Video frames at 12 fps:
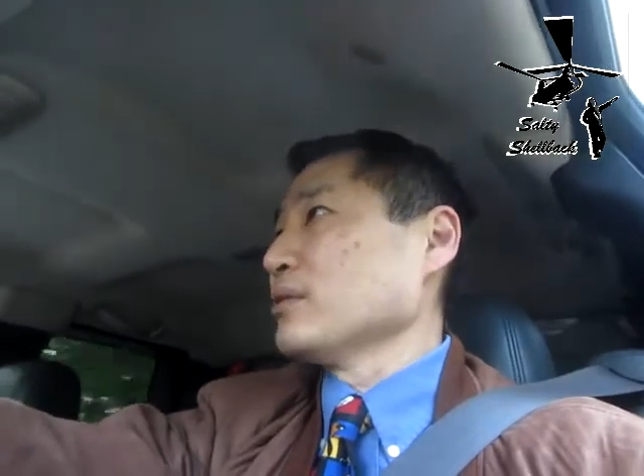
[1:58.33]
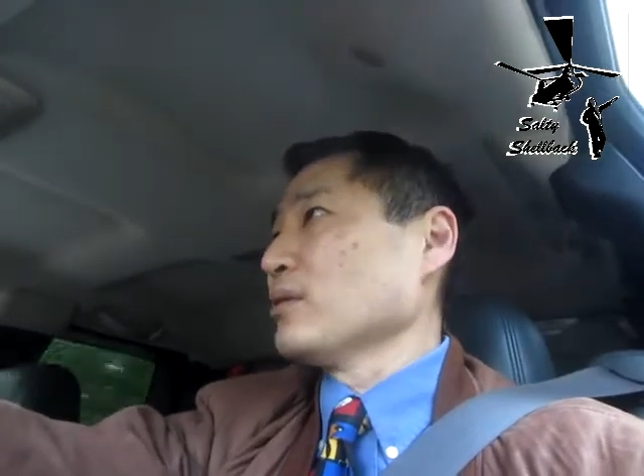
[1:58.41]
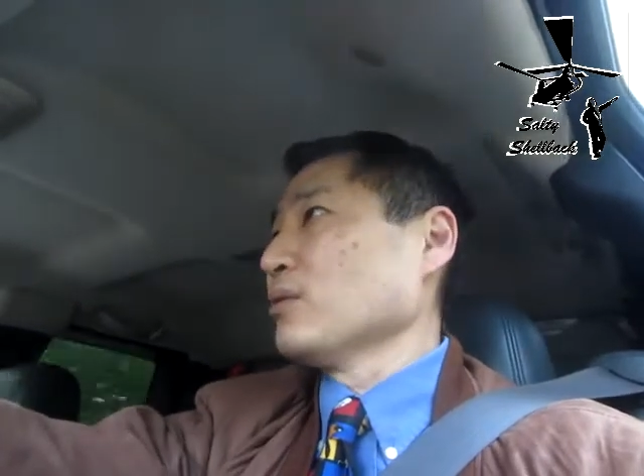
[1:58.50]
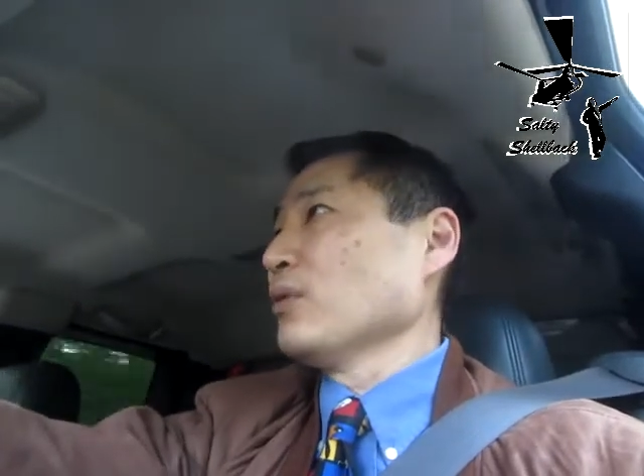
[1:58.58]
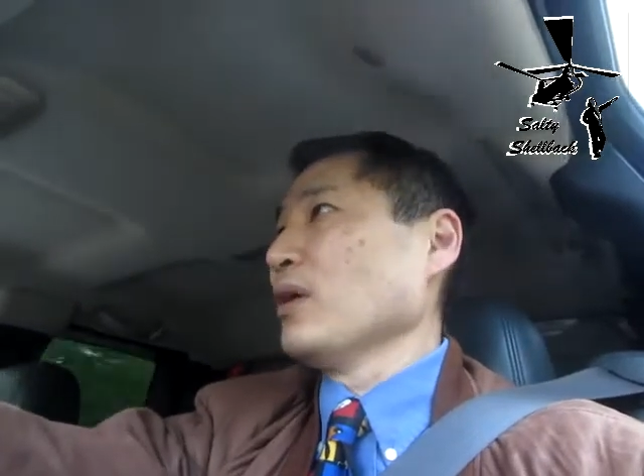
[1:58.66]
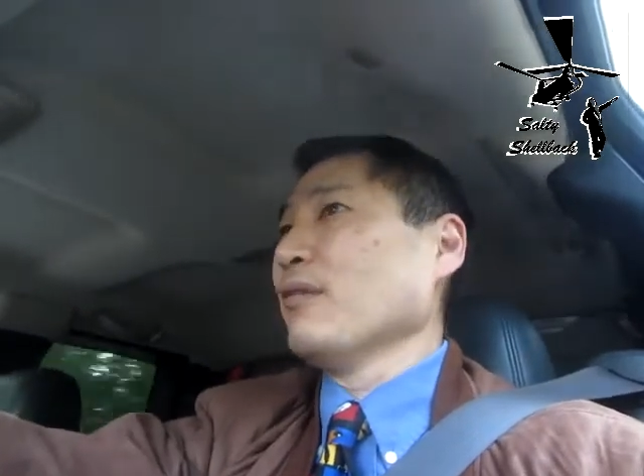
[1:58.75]

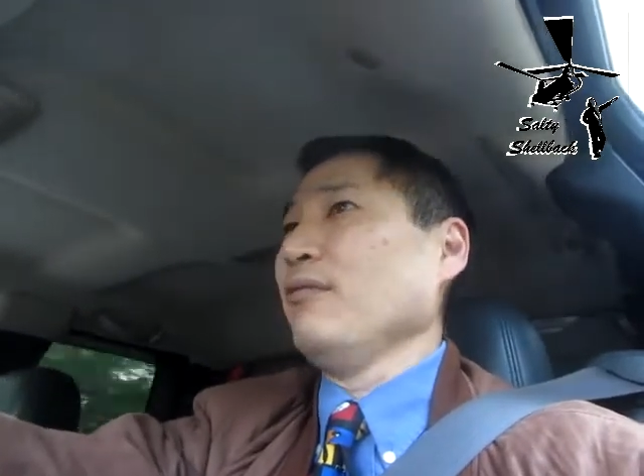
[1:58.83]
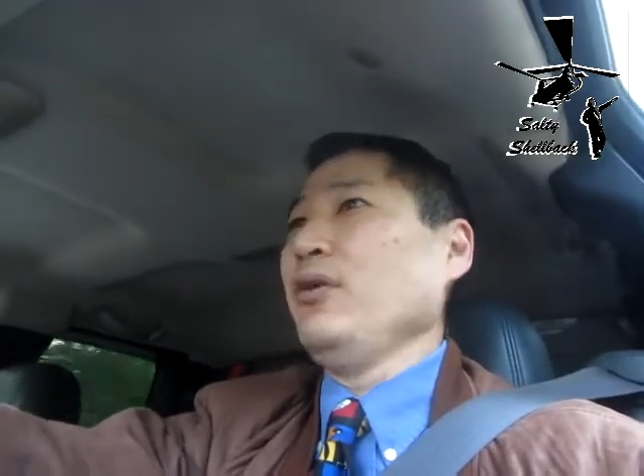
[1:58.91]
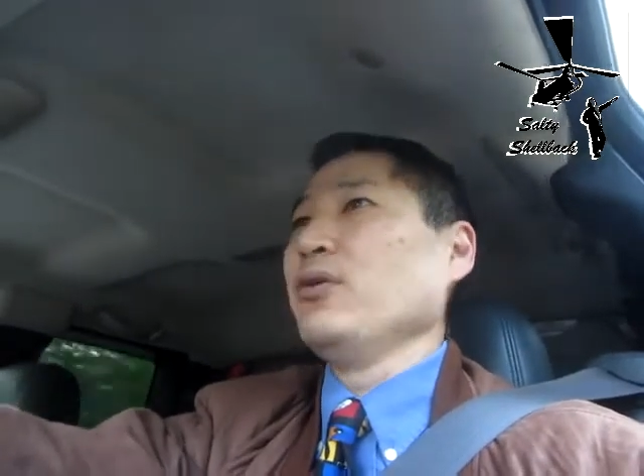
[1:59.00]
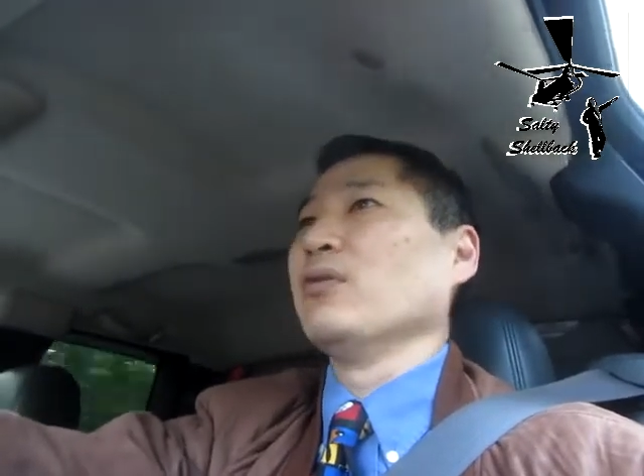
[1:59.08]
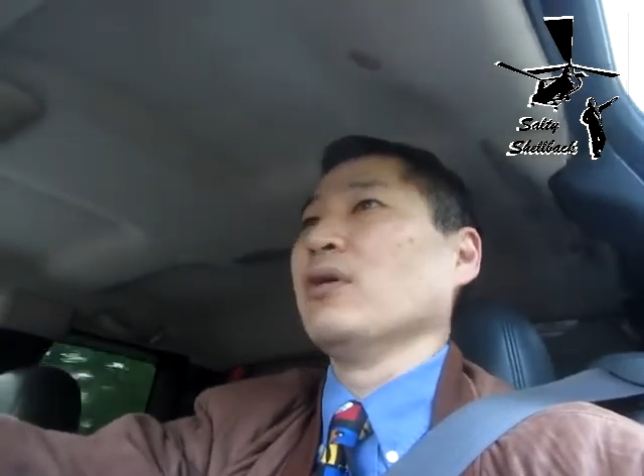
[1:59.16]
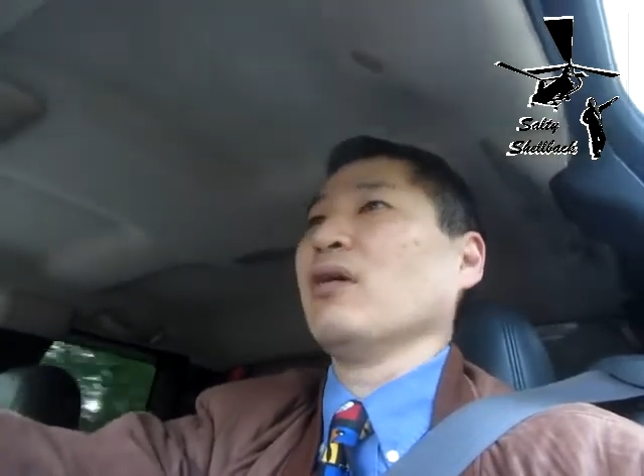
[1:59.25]
or whatever
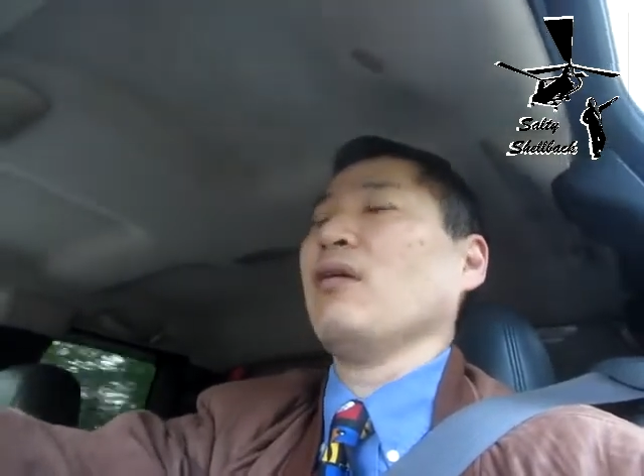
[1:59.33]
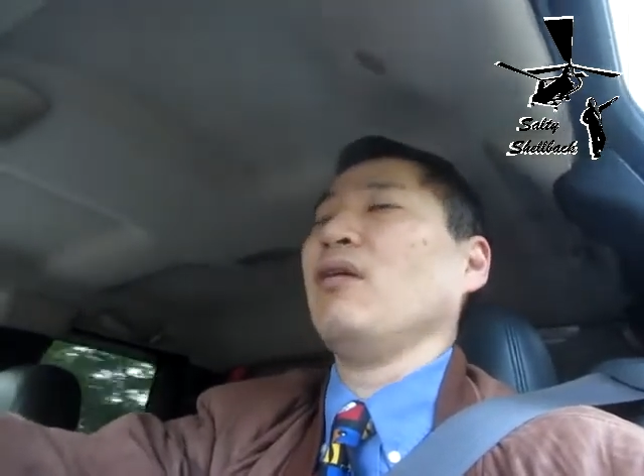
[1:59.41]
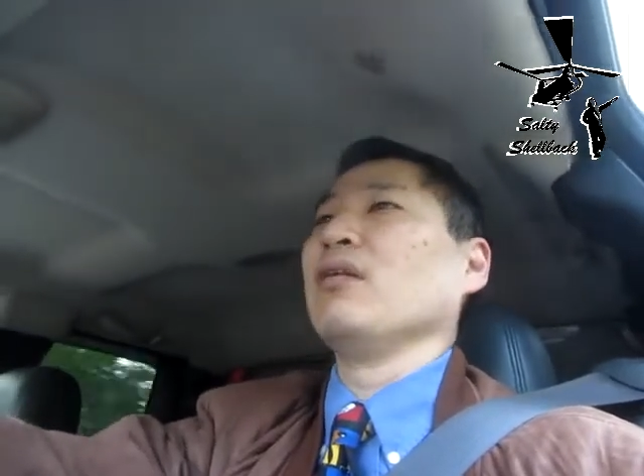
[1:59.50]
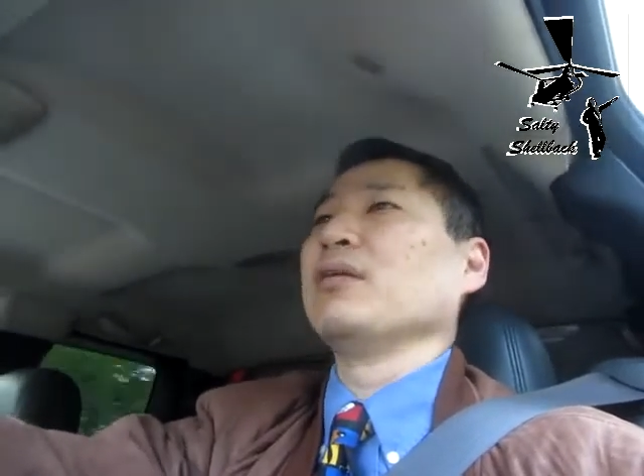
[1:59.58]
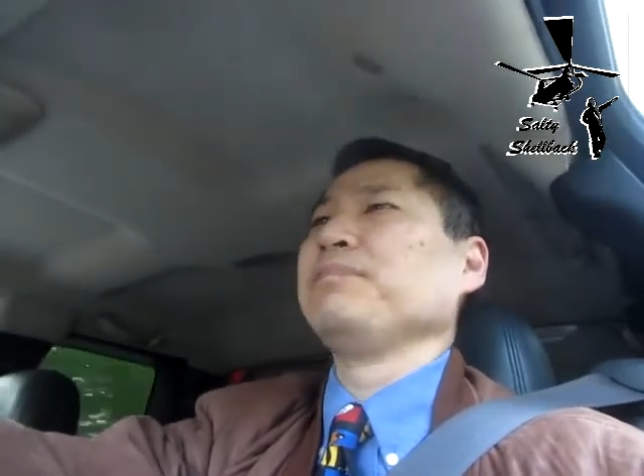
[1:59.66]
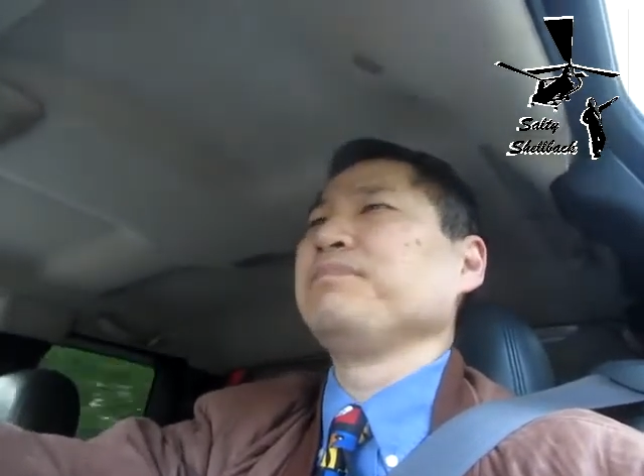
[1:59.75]
you want to
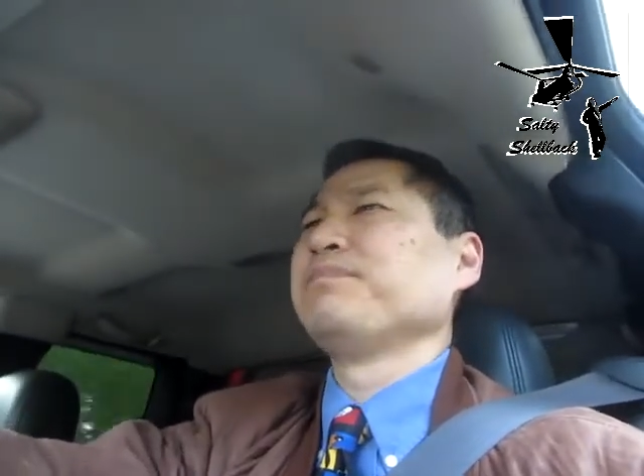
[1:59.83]
call it.